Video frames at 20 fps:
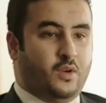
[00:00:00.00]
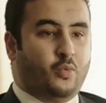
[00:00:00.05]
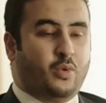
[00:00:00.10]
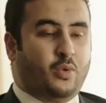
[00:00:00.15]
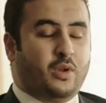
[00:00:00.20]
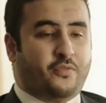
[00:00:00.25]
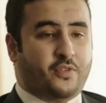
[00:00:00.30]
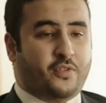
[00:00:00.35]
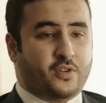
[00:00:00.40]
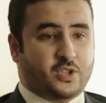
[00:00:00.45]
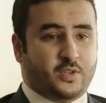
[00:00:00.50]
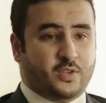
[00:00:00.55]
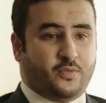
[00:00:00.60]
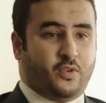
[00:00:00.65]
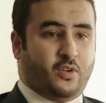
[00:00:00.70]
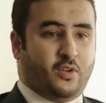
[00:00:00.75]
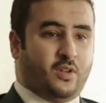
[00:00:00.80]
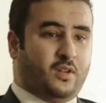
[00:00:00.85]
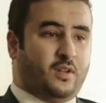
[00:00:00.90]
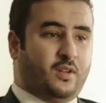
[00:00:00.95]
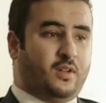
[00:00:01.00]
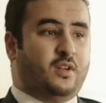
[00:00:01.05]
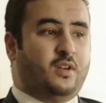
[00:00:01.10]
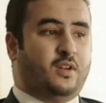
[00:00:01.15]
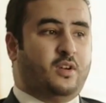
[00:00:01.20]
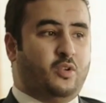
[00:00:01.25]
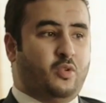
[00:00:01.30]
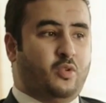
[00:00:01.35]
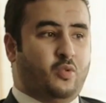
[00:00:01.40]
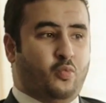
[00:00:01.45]
Well, first of all,
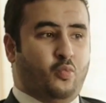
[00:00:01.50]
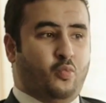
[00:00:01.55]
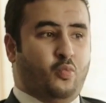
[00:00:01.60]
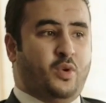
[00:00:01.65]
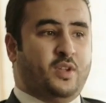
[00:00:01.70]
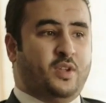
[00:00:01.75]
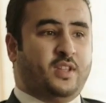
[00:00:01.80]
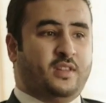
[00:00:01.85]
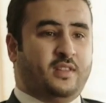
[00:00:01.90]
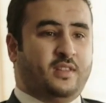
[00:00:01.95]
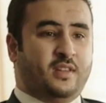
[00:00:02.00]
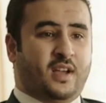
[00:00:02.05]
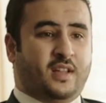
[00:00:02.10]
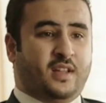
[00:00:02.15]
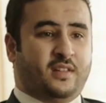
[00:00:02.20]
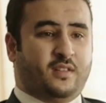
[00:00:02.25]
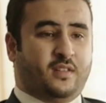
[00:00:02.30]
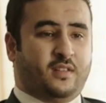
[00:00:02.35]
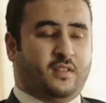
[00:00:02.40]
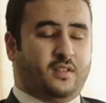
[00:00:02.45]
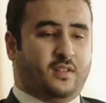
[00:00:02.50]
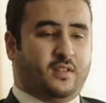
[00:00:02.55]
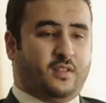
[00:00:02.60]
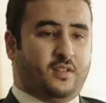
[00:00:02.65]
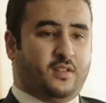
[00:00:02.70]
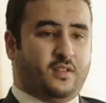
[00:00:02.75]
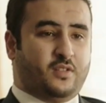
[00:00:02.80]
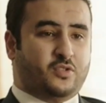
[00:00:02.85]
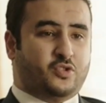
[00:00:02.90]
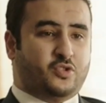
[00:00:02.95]
we did not
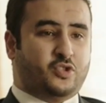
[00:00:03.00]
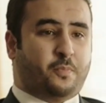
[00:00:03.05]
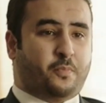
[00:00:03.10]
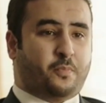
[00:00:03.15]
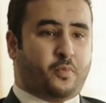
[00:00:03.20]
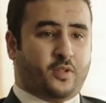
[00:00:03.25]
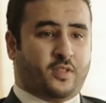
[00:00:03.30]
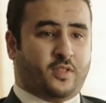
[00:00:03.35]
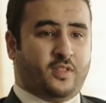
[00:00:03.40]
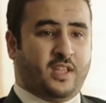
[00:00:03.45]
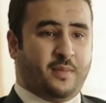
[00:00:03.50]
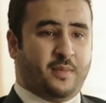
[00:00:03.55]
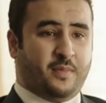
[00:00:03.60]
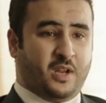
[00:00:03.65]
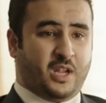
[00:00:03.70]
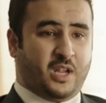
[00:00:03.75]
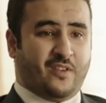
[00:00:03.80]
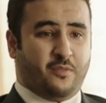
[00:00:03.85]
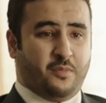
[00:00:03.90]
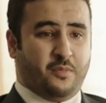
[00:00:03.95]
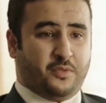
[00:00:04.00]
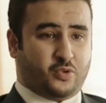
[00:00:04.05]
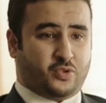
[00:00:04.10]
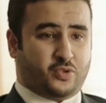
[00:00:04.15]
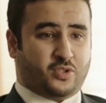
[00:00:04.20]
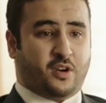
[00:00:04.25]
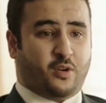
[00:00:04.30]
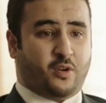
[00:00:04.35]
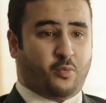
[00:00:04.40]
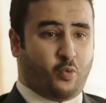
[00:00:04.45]
support the Yemeni government to
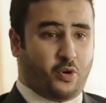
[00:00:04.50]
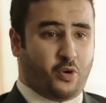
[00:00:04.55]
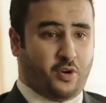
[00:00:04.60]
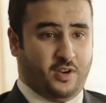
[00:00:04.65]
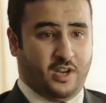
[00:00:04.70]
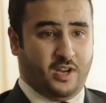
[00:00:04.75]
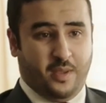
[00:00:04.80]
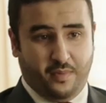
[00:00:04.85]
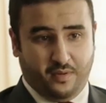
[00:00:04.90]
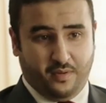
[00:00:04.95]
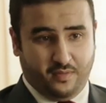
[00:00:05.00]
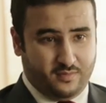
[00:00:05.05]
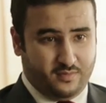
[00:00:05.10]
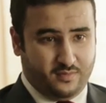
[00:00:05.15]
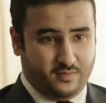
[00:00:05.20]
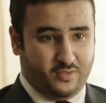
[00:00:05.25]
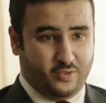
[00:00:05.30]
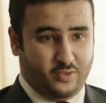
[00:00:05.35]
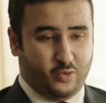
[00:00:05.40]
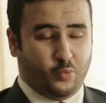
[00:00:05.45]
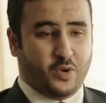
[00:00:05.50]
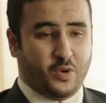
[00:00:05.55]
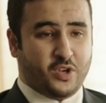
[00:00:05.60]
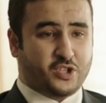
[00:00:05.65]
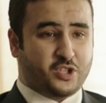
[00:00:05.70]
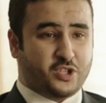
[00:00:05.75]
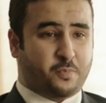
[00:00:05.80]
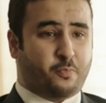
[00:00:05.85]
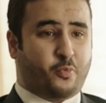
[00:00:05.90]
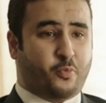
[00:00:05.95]
start a war in Yemen. We
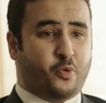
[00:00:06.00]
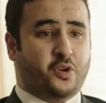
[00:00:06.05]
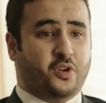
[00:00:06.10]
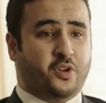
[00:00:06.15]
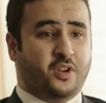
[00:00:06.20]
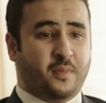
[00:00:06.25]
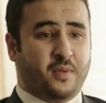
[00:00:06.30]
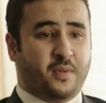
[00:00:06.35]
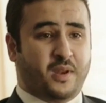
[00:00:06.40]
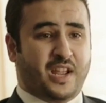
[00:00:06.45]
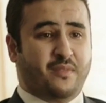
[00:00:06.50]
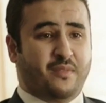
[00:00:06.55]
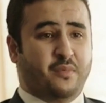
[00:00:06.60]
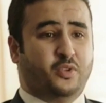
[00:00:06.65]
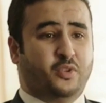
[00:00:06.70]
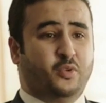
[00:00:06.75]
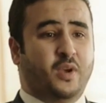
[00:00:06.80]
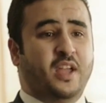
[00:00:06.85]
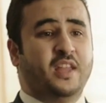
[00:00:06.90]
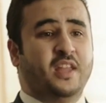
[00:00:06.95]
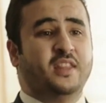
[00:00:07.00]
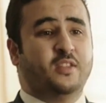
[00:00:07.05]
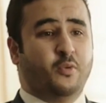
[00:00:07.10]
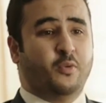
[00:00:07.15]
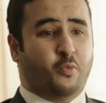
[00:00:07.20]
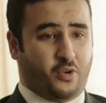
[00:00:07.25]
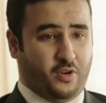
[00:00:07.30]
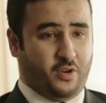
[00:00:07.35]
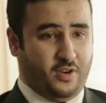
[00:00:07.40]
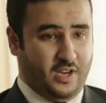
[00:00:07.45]
supported the Yemeni government to end
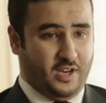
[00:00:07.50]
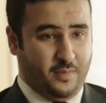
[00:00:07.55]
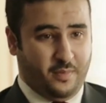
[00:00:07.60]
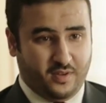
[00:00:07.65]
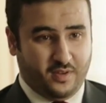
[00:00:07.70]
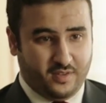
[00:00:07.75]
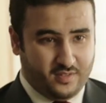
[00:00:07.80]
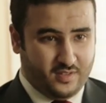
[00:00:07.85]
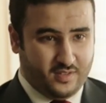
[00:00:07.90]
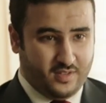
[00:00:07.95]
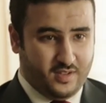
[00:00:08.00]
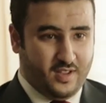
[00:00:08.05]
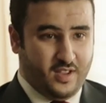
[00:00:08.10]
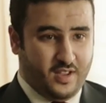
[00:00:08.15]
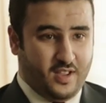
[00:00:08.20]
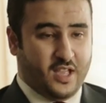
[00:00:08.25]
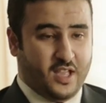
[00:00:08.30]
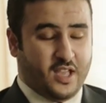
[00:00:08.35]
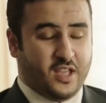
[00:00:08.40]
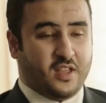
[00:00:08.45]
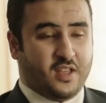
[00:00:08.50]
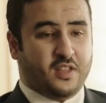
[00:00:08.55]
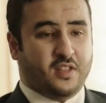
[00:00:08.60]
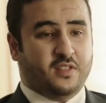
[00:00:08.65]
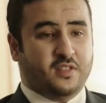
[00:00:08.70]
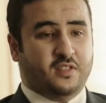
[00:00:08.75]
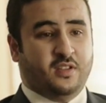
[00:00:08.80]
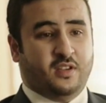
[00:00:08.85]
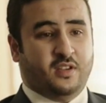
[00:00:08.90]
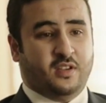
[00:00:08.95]
the war in Yemen.
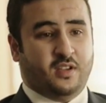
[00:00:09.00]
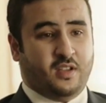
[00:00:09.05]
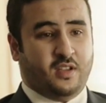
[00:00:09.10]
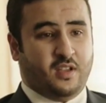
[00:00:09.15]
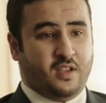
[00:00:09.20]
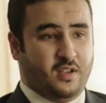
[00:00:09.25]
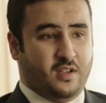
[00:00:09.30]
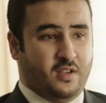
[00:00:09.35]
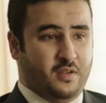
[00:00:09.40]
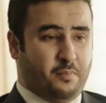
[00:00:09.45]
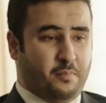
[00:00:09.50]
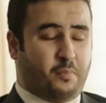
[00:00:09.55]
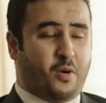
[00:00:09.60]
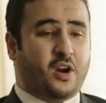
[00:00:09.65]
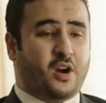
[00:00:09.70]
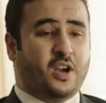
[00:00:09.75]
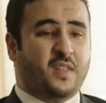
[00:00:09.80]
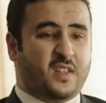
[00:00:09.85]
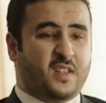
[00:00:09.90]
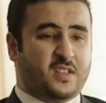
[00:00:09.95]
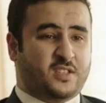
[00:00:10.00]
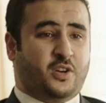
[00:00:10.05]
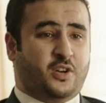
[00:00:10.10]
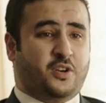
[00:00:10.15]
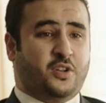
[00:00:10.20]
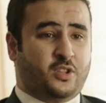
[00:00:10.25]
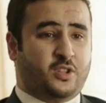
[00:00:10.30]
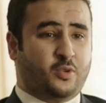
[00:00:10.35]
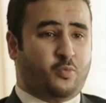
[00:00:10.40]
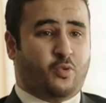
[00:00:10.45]
The party that
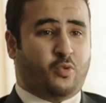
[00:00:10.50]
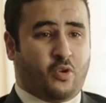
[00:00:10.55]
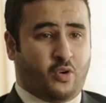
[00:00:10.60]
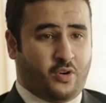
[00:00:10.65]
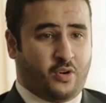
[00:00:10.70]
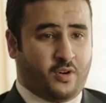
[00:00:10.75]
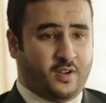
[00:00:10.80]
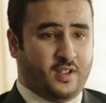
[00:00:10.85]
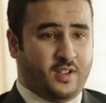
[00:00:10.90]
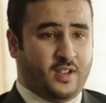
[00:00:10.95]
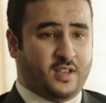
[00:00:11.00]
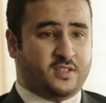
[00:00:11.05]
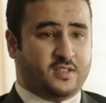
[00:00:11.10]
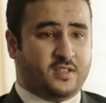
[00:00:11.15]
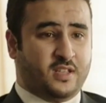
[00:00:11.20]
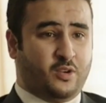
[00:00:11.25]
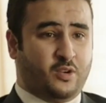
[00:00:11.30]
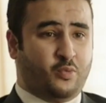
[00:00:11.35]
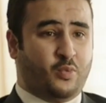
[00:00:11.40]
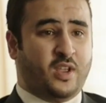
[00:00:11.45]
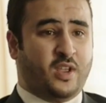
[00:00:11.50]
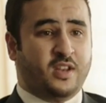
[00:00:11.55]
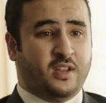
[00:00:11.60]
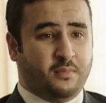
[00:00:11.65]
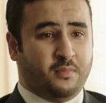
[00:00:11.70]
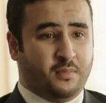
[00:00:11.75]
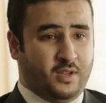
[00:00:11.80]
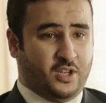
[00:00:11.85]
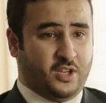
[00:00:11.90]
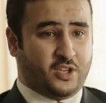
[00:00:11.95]
started the war is the
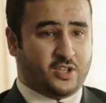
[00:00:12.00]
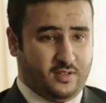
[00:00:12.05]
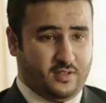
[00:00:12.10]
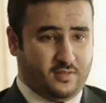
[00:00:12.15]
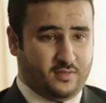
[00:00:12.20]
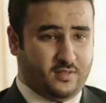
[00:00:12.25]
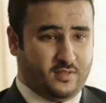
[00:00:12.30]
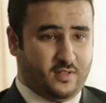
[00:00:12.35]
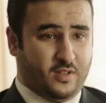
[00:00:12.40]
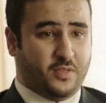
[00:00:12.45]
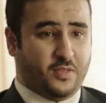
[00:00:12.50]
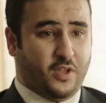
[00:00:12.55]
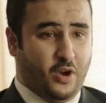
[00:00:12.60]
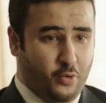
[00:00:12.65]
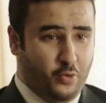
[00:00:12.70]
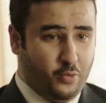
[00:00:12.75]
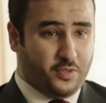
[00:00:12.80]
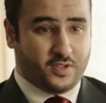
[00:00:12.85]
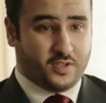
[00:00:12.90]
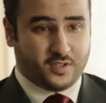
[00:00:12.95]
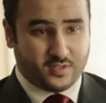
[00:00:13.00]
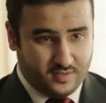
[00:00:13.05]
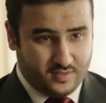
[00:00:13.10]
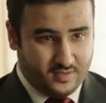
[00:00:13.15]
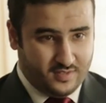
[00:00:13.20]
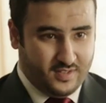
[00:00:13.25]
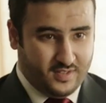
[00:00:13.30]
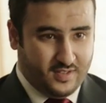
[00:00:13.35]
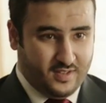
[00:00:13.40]
Iranian militia, the Houthis.